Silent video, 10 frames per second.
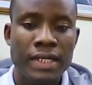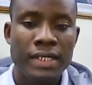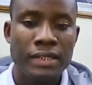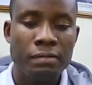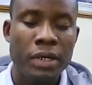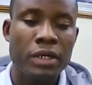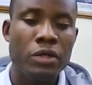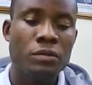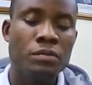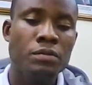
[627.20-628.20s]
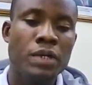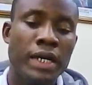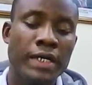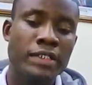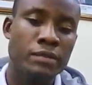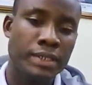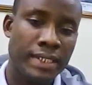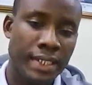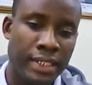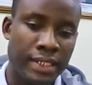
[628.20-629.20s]
the backup has to be
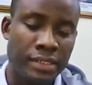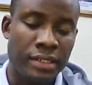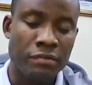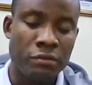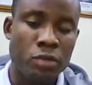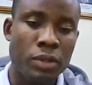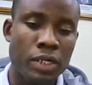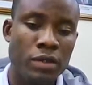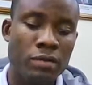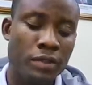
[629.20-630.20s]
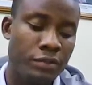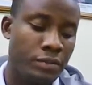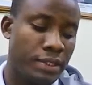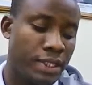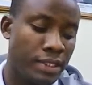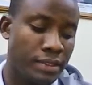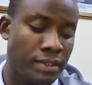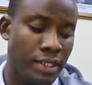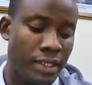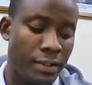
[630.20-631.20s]
daily. The full backup has to be taken
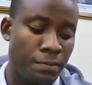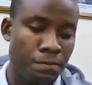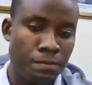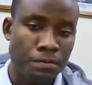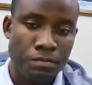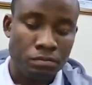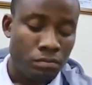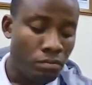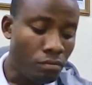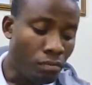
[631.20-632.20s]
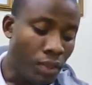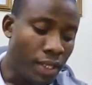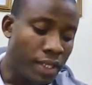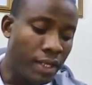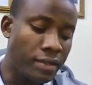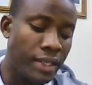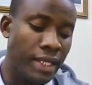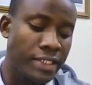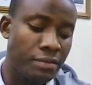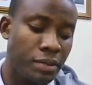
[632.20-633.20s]
daily. Now the
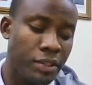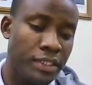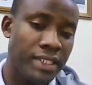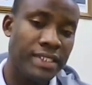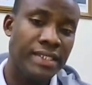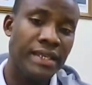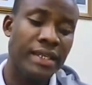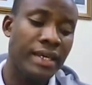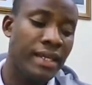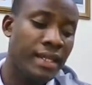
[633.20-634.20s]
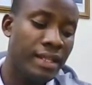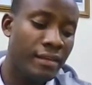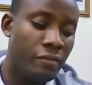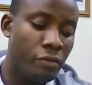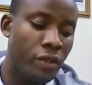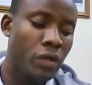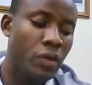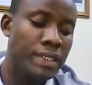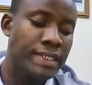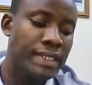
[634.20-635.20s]
last point is the
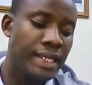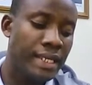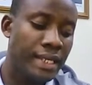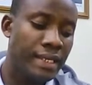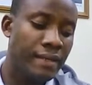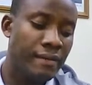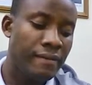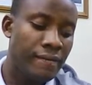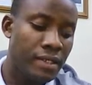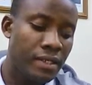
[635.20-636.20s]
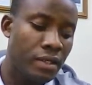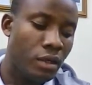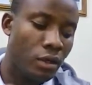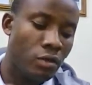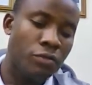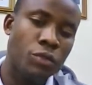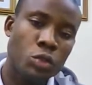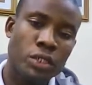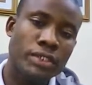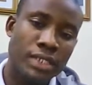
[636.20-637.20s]
frequency of
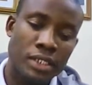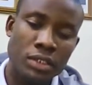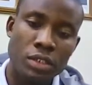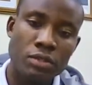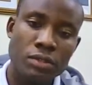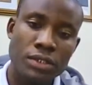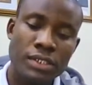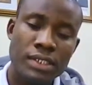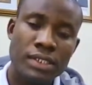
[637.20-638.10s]
transactions